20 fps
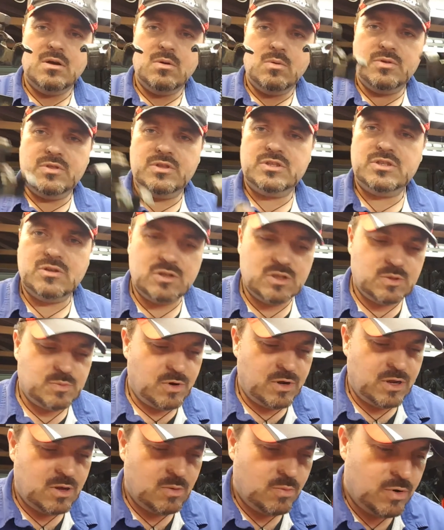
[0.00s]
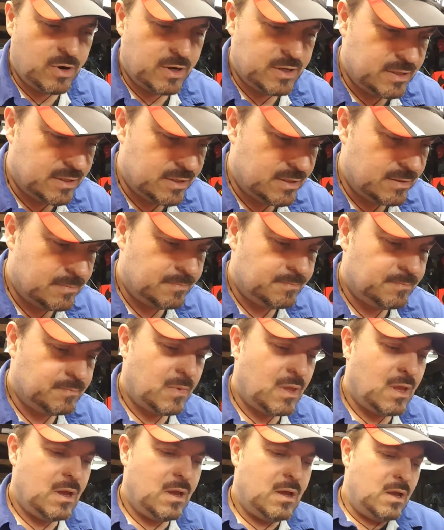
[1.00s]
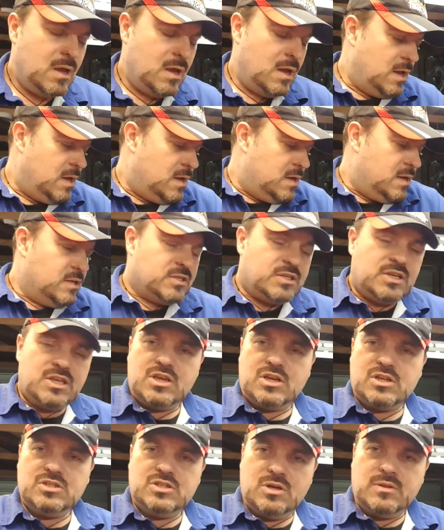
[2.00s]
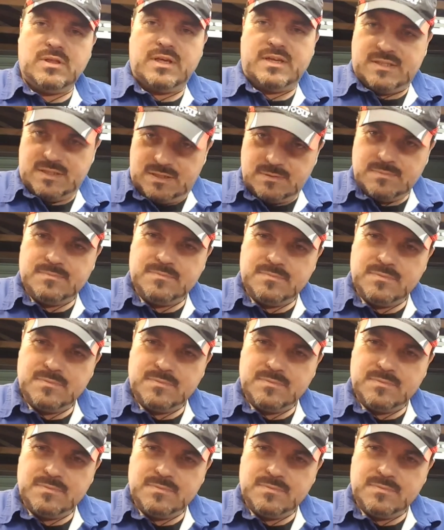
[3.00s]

were the 2 spring compressors. So you can do this.